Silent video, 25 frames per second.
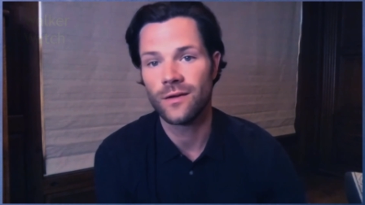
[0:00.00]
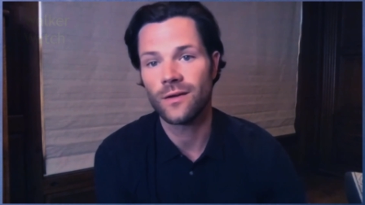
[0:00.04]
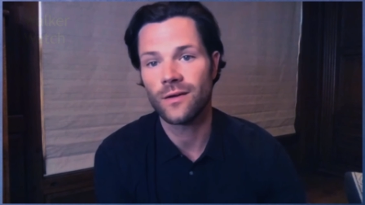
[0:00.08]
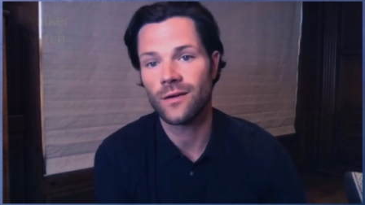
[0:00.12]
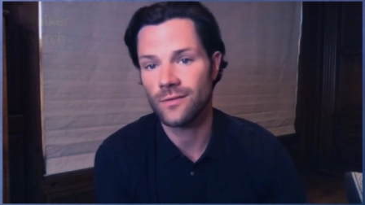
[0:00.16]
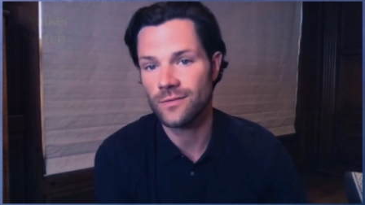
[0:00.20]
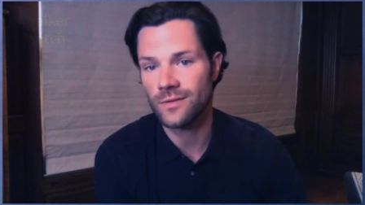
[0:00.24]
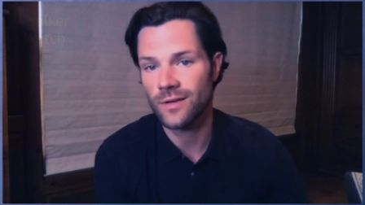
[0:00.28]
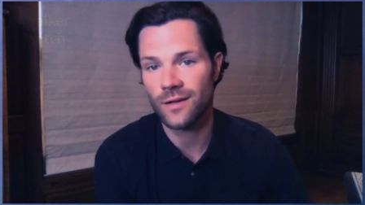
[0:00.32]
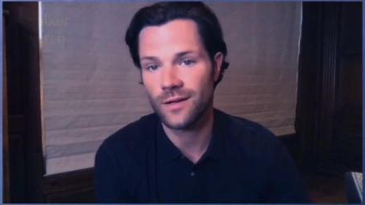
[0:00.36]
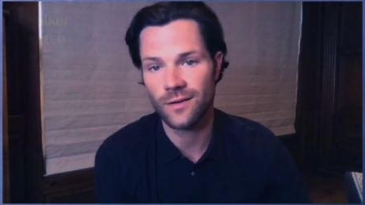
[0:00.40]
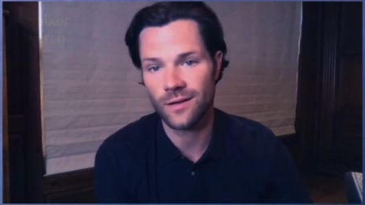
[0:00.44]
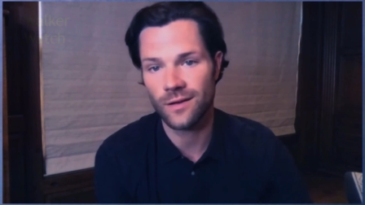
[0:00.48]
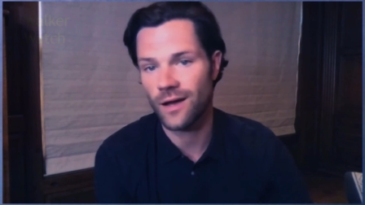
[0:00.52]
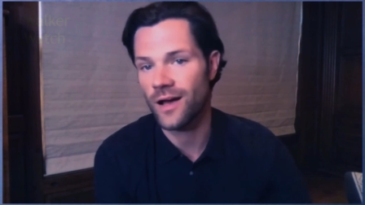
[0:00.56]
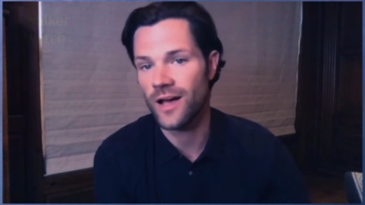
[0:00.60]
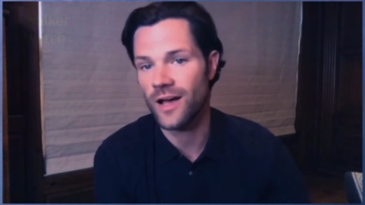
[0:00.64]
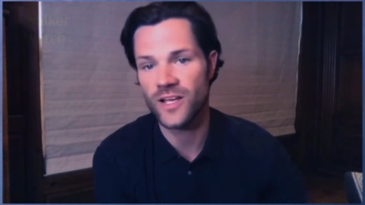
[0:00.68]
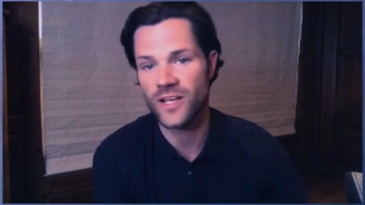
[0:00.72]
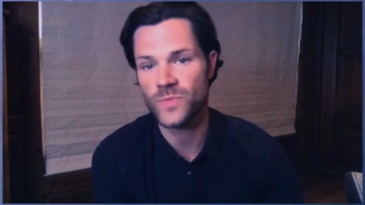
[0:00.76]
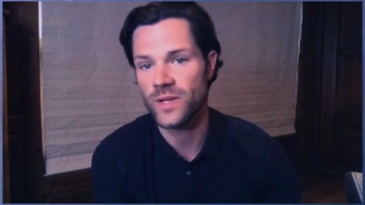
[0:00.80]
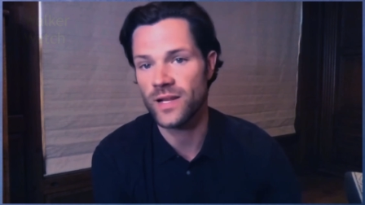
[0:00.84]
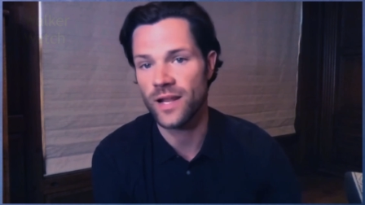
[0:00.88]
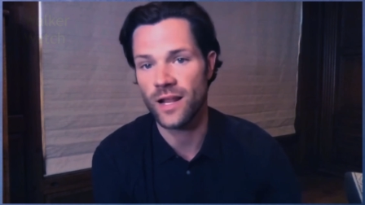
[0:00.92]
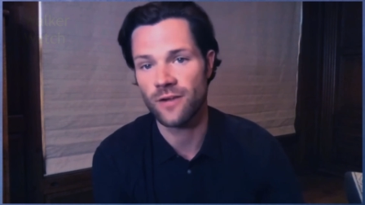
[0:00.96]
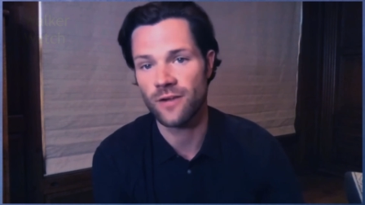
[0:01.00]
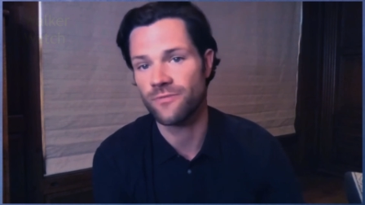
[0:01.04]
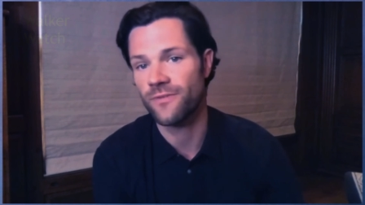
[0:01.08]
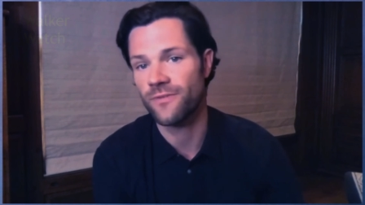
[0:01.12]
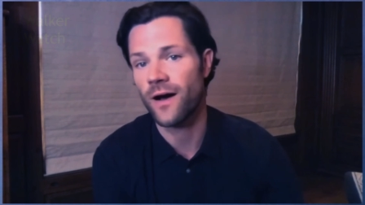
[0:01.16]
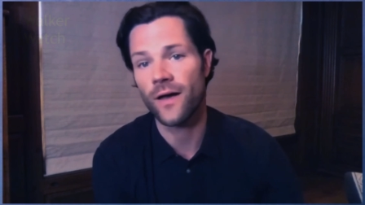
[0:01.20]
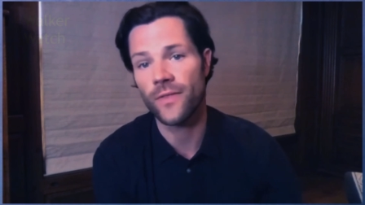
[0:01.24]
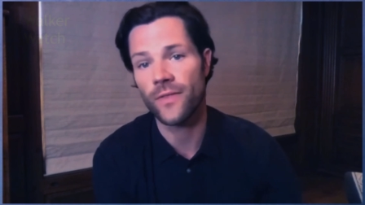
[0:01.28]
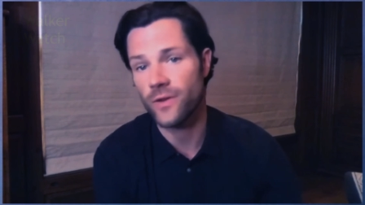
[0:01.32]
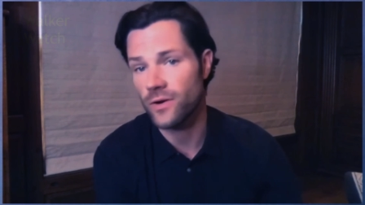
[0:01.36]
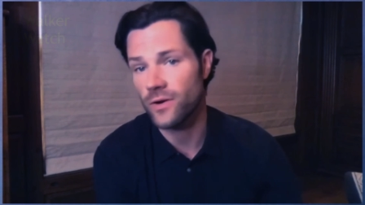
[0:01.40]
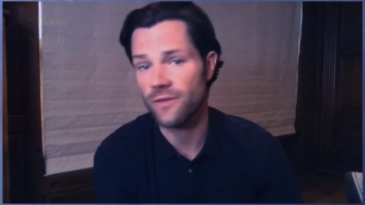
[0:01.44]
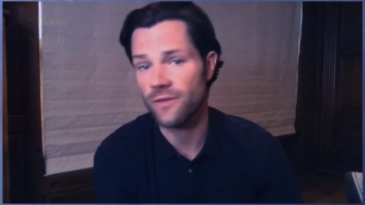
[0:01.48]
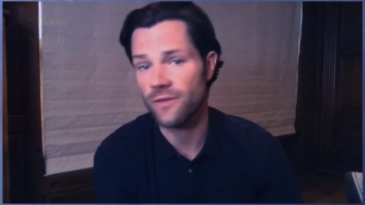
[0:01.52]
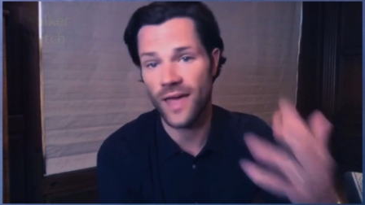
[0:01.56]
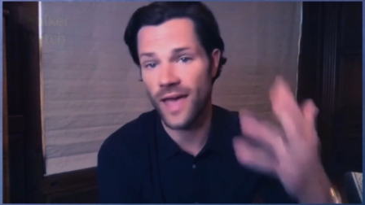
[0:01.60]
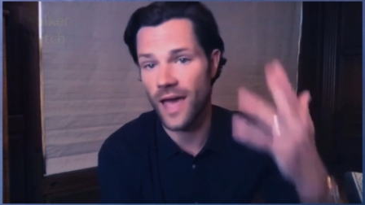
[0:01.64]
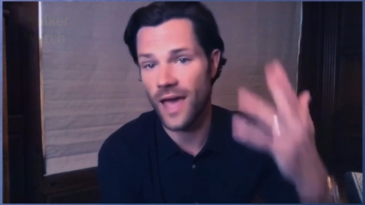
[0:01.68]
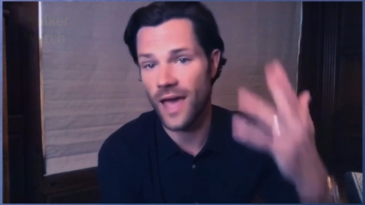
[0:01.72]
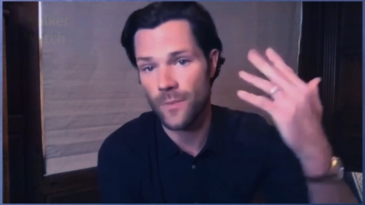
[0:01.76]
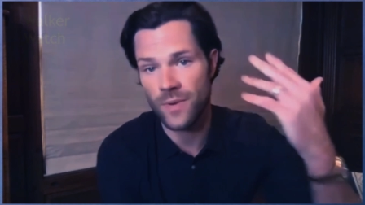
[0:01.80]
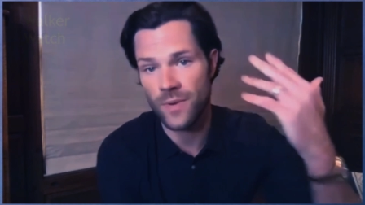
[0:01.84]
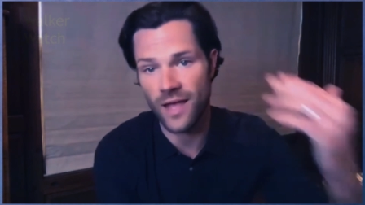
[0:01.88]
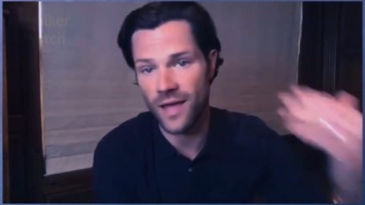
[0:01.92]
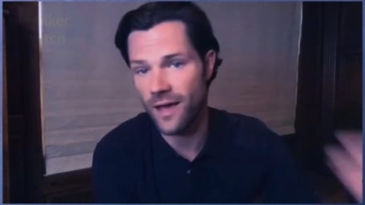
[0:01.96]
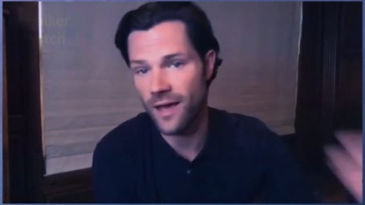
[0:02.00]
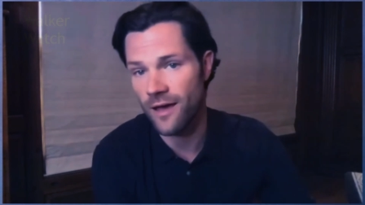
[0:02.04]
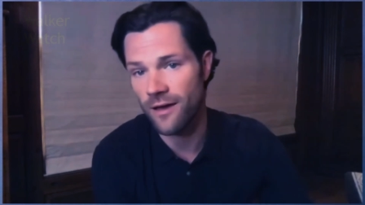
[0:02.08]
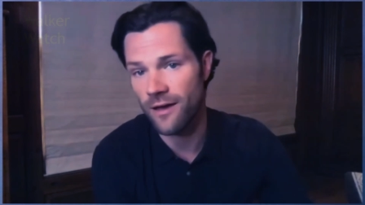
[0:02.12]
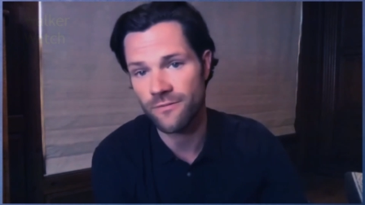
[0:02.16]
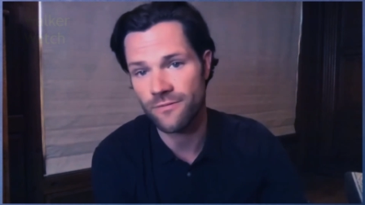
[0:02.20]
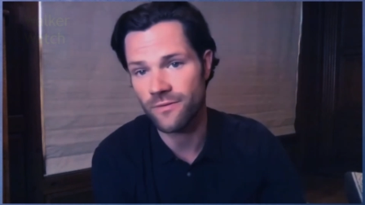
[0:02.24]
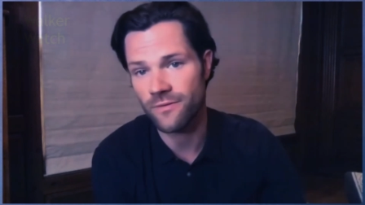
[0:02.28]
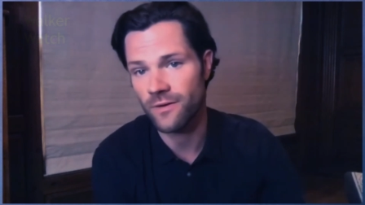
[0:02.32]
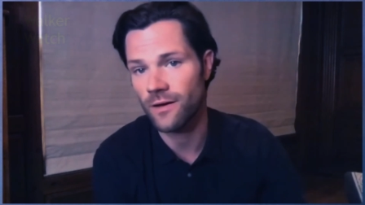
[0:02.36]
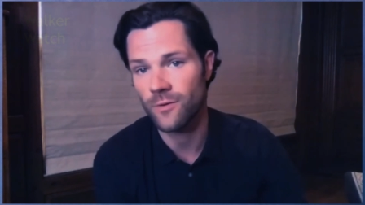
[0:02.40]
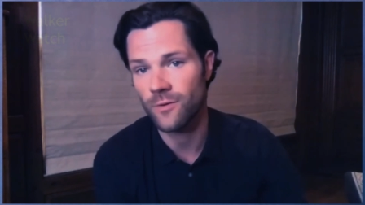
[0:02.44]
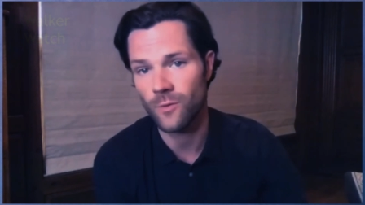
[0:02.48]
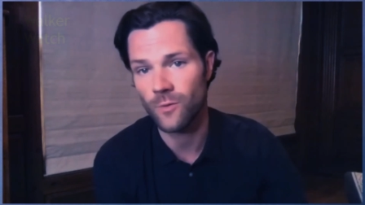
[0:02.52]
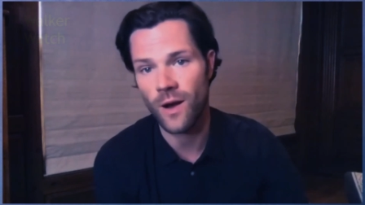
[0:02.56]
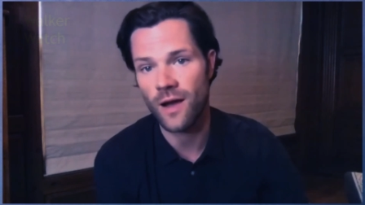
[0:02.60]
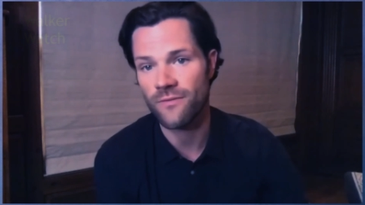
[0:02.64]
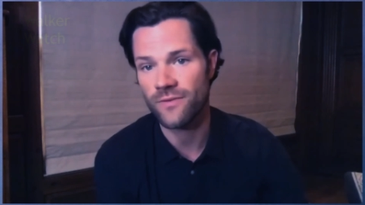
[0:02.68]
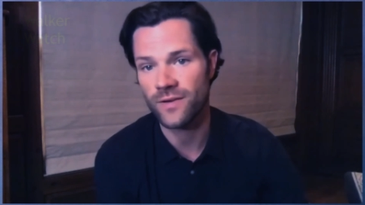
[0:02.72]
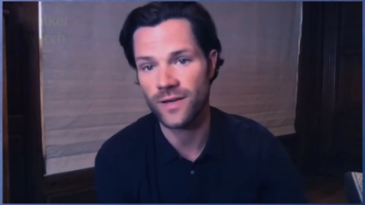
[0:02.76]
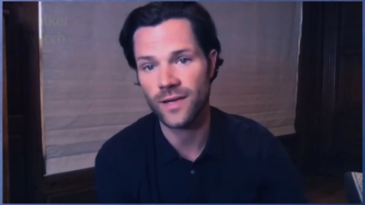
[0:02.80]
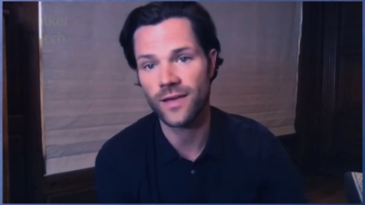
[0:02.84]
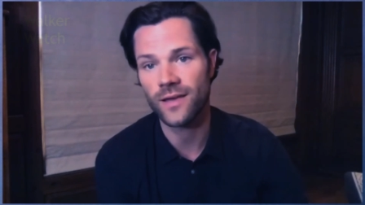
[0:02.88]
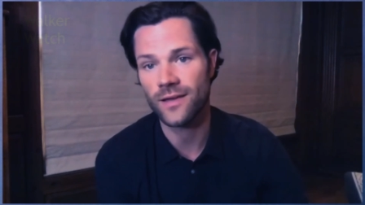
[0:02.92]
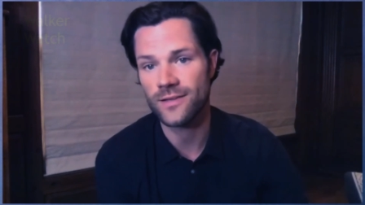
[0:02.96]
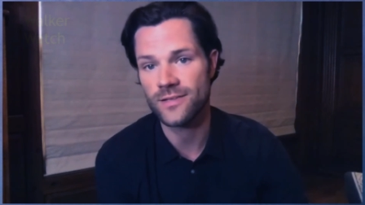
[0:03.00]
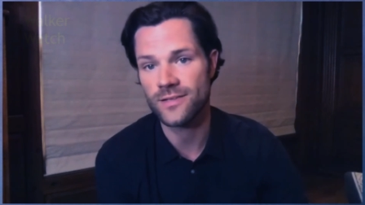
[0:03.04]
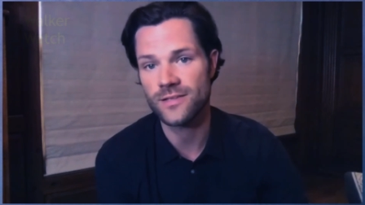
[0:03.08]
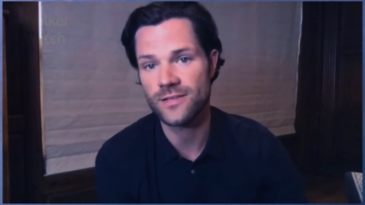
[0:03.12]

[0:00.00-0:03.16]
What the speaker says: a husband and a father if they happen to have a wife and kids.